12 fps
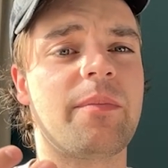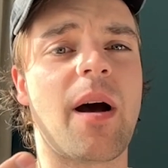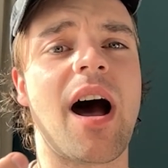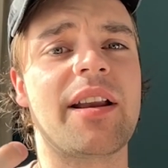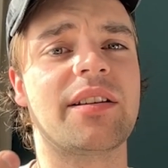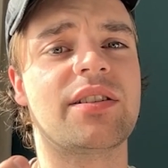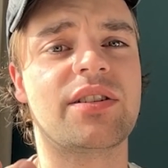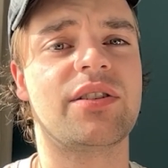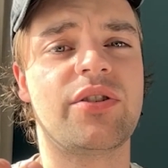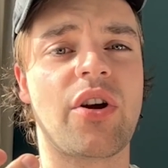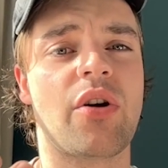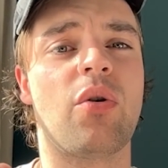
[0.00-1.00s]

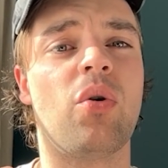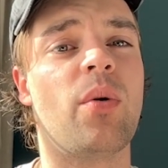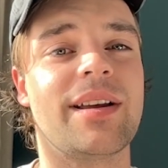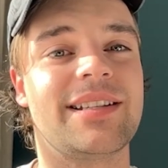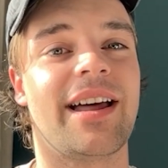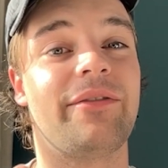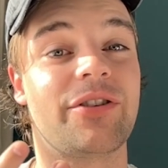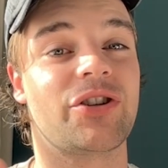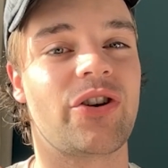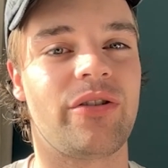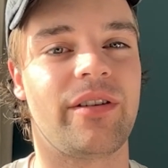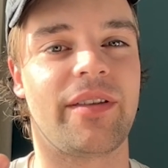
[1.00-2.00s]
artists don't always love the
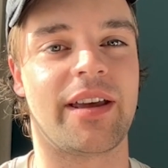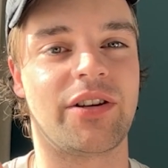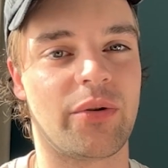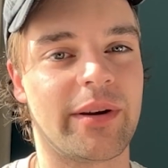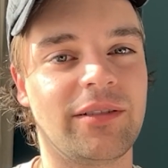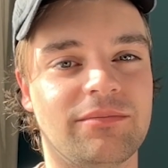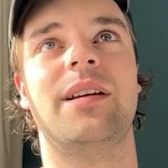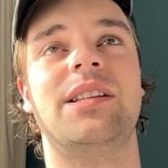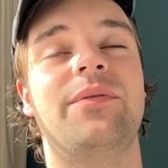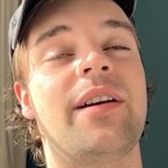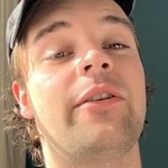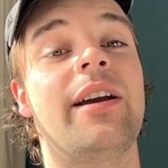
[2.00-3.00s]
show that they're doing.
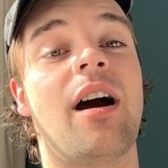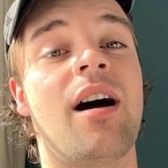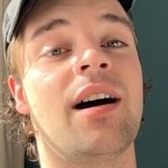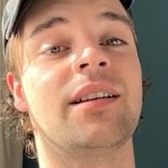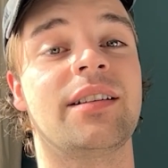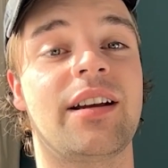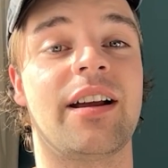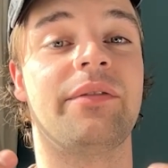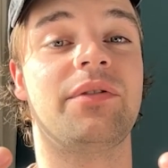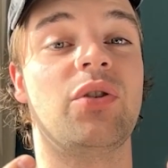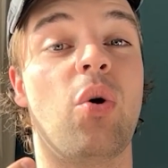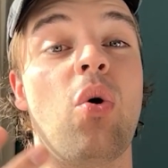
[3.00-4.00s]
It's very hard to kind
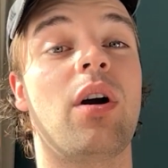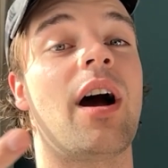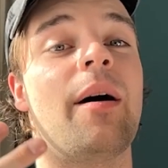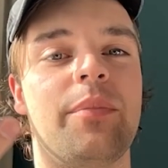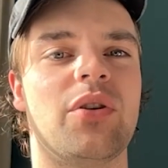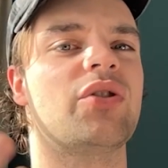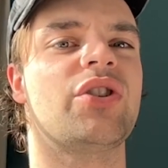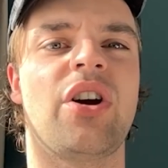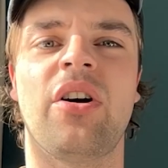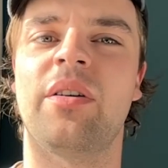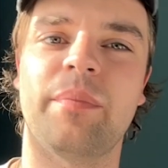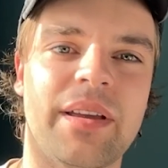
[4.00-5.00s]
of talk up your
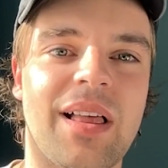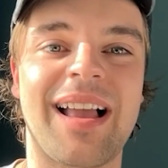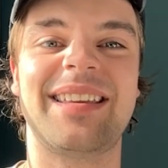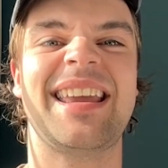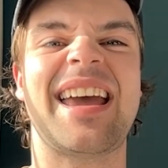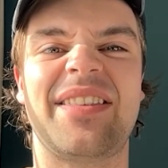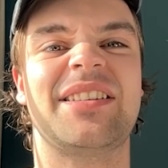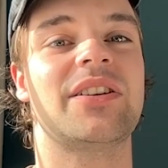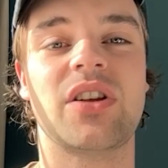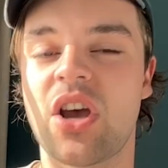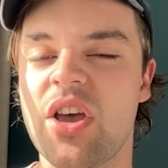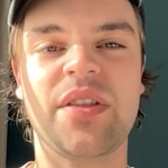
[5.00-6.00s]
show and be like, yeah,
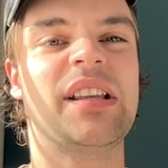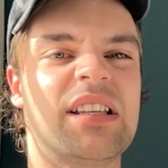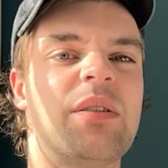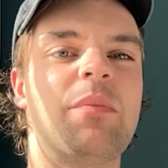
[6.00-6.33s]
this is